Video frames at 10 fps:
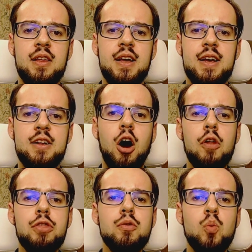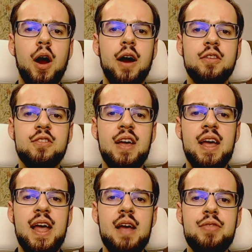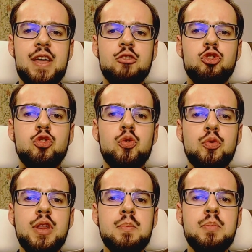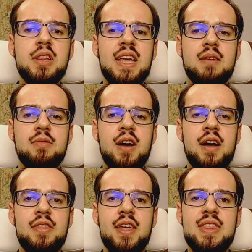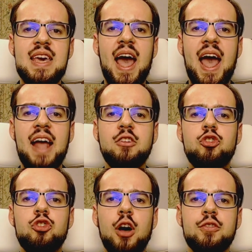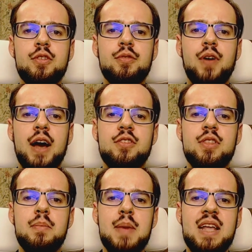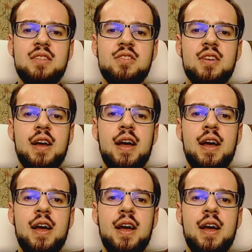In other words, if they truly believe that the end justifies the means,